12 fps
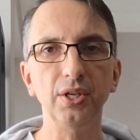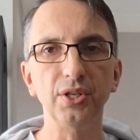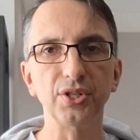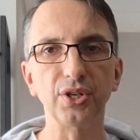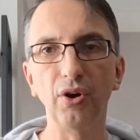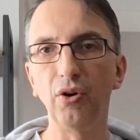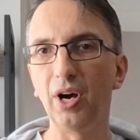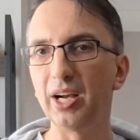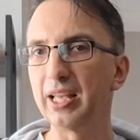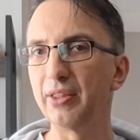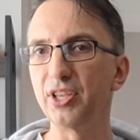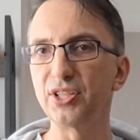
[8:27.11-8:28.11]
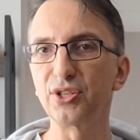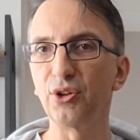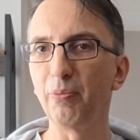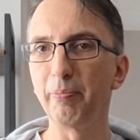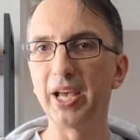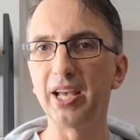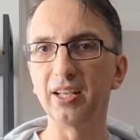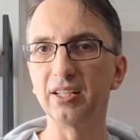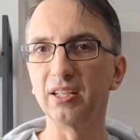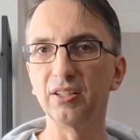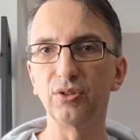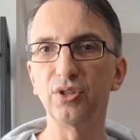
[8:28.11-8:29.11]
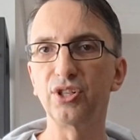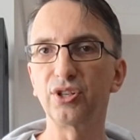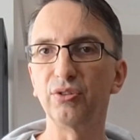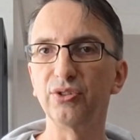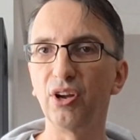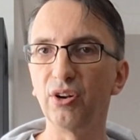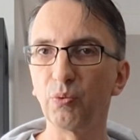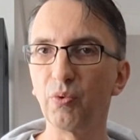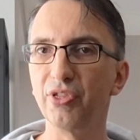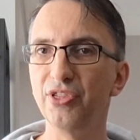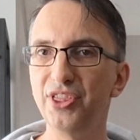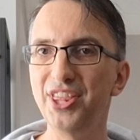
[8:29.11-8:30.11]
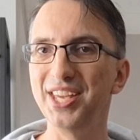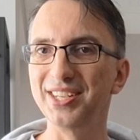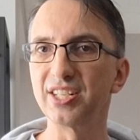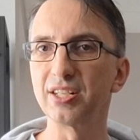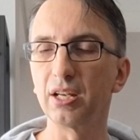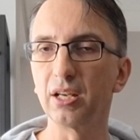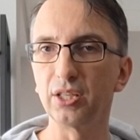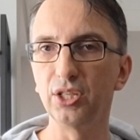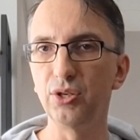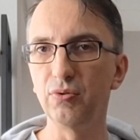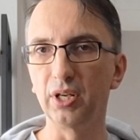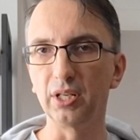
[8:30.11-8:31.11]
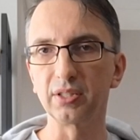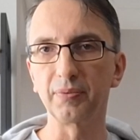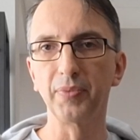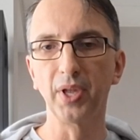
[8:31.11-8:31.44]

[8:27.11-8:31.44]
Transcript: So again, this is all done with this unit.